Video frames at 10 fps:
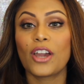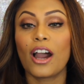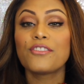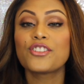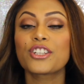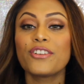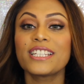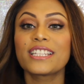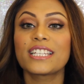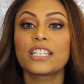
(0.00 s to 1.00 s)
I've just
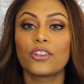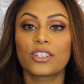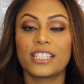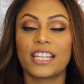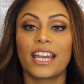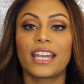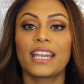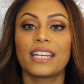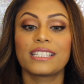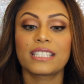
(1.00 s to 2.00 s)
created this look today.
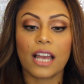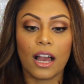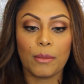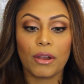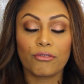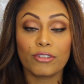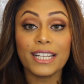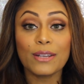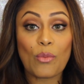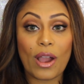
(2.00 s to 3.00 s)
It's
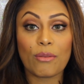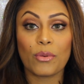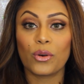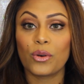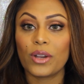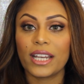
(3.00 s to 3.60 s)
really wearable.